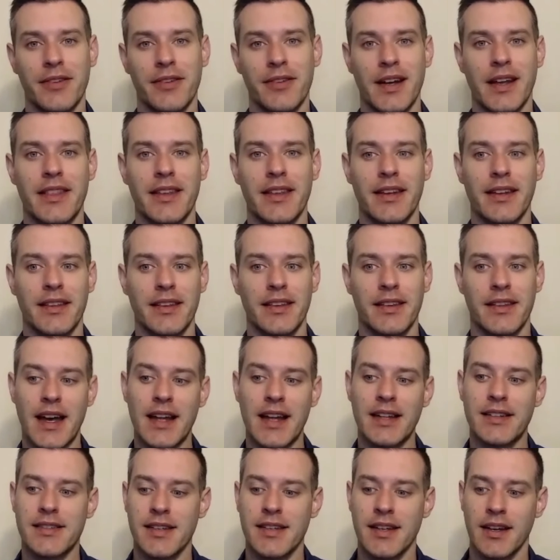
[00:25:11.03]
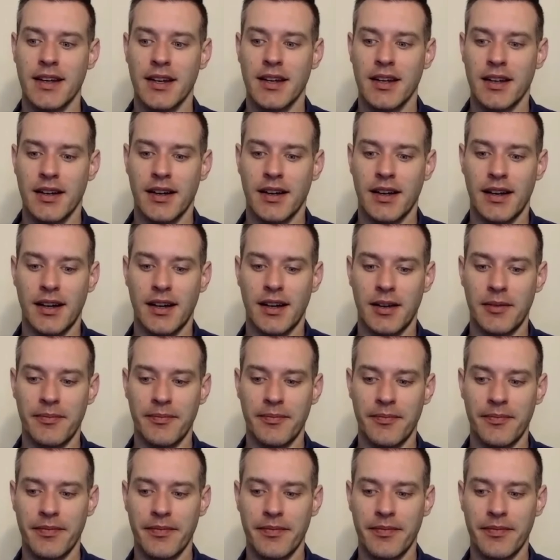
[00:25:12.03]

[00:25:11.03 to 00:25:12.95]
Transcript: And I think that um,